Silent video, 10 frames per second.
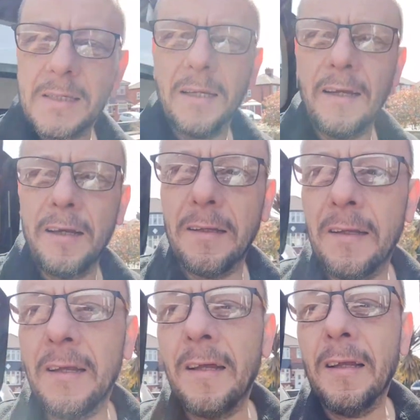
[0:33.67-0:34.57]
to
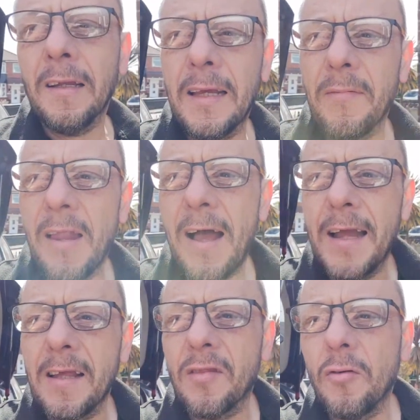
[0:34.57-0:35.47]
leave a
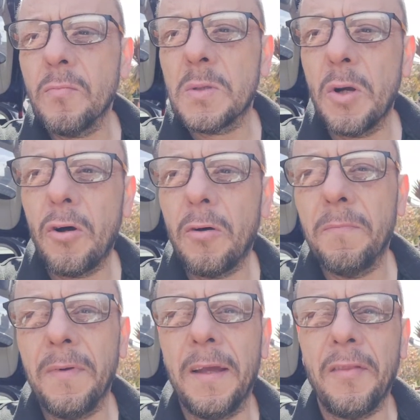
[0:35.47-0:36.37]
like thumbs up
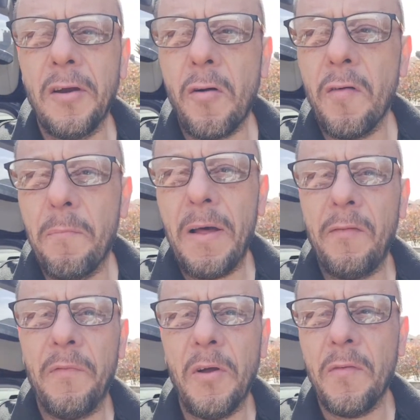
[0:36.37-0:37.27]
hit the not
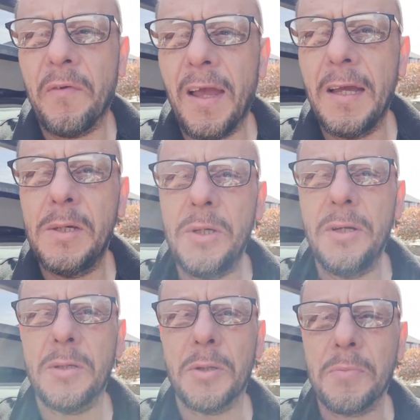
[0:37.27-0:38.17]
bell for
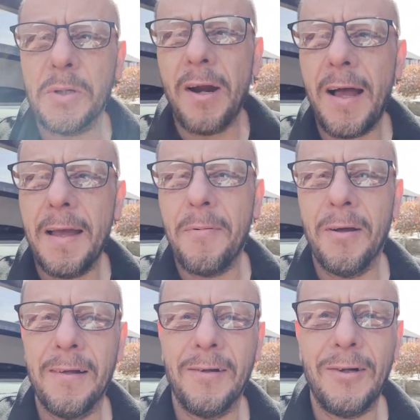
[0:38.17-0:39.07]
notifications subscribe
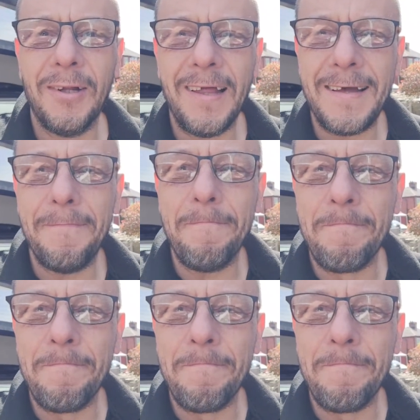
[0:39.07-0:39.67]
all that